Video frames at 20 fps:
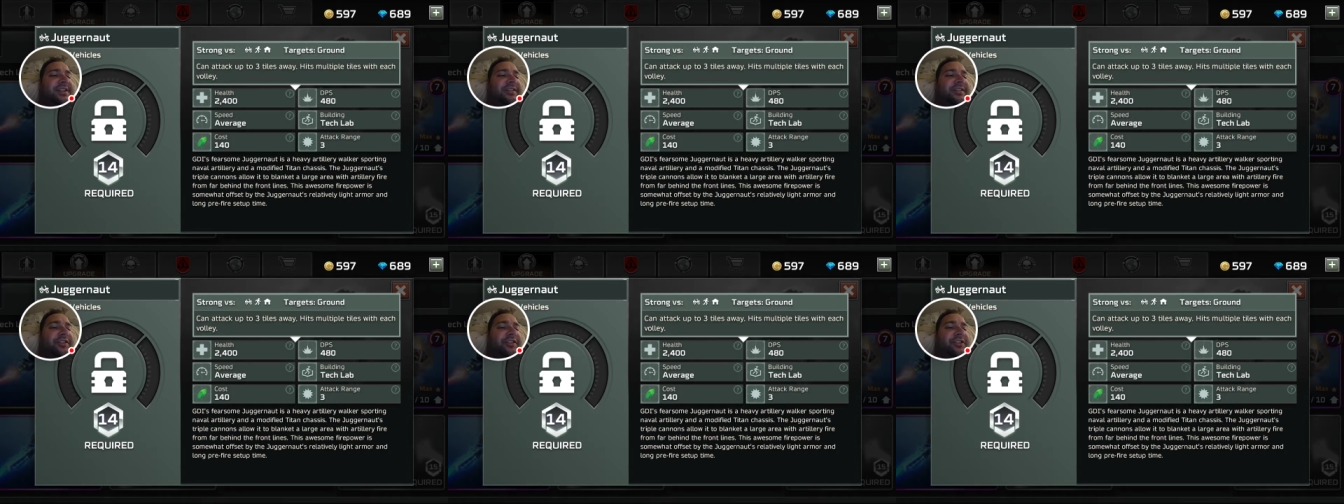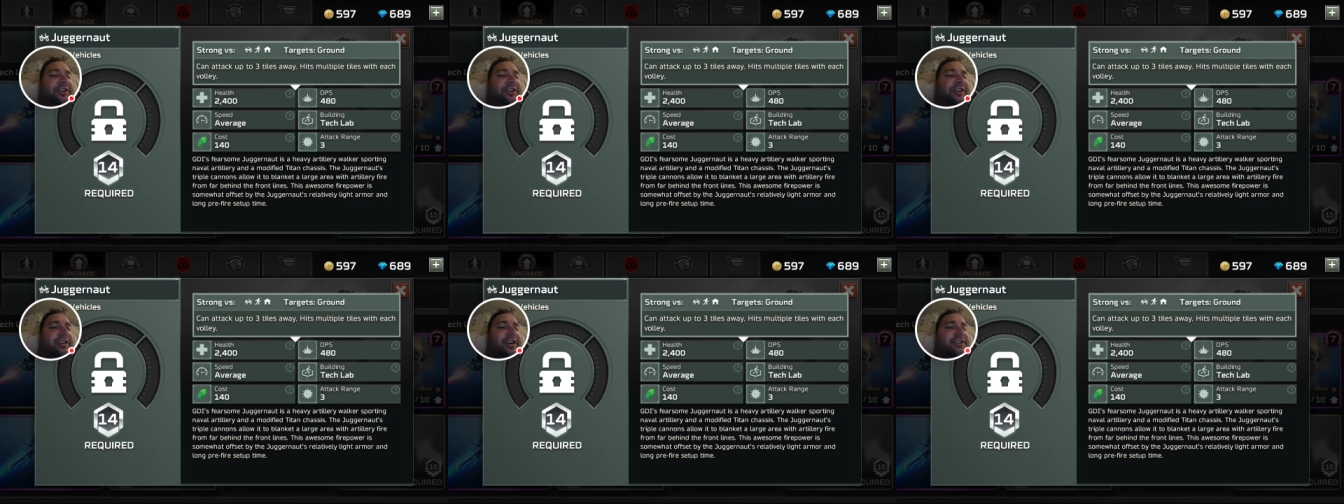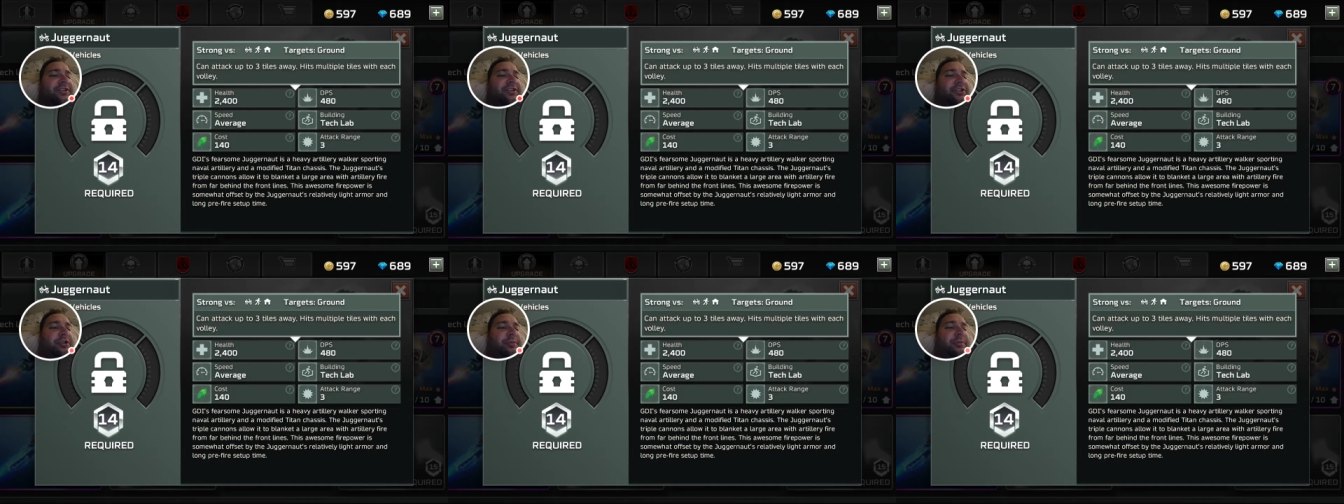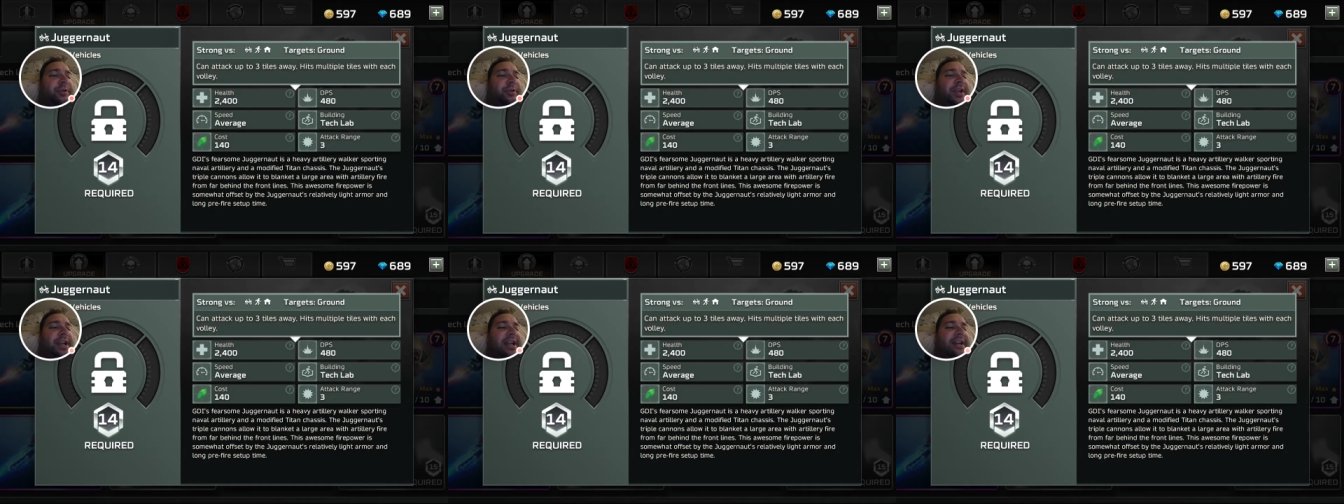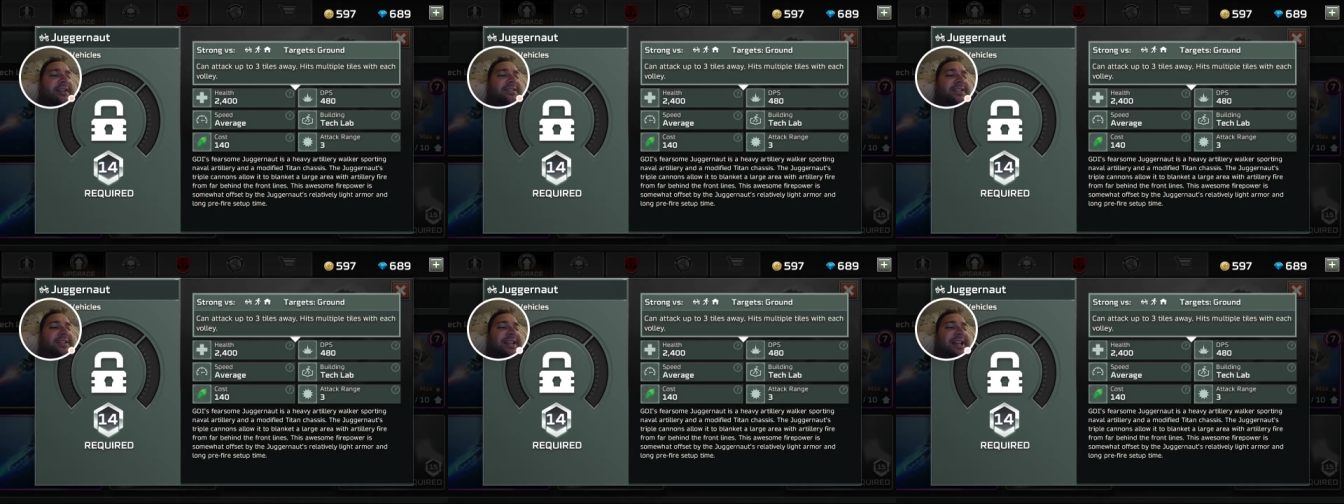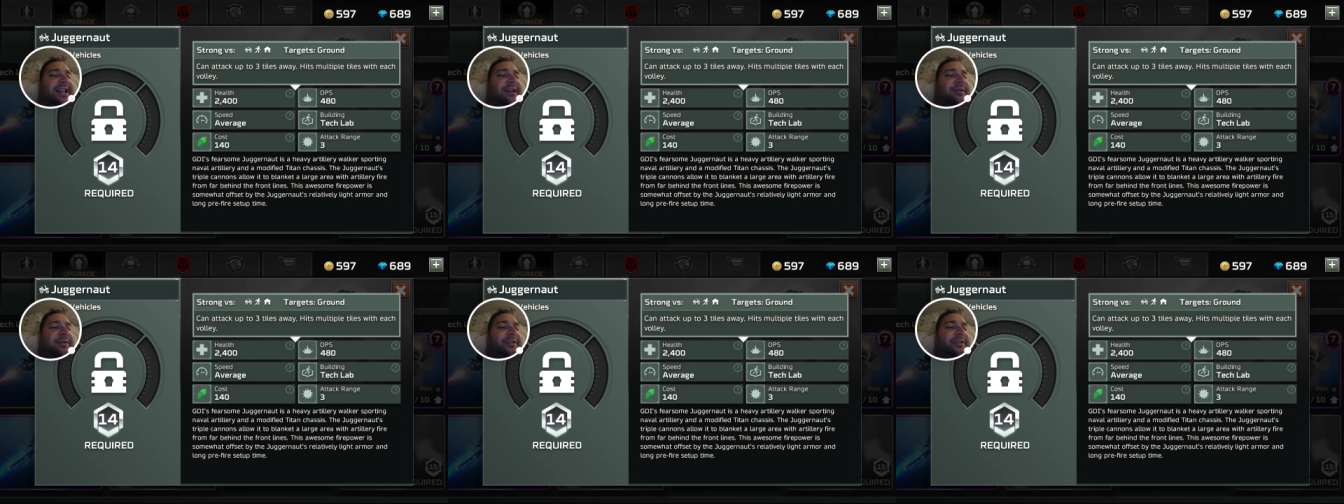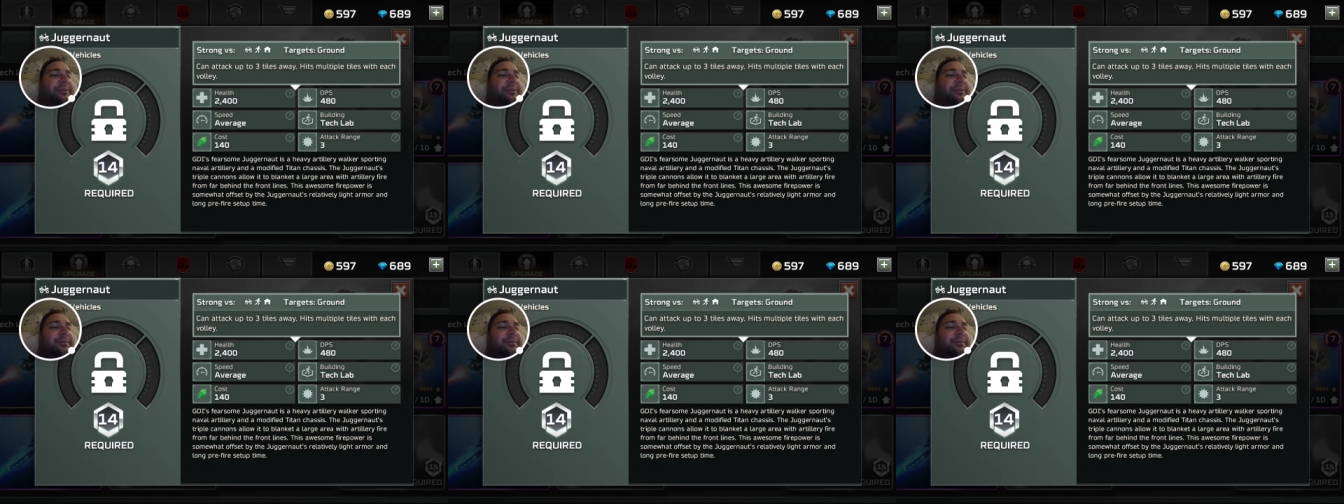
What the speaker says: The Juggernaut's triple cannons allow it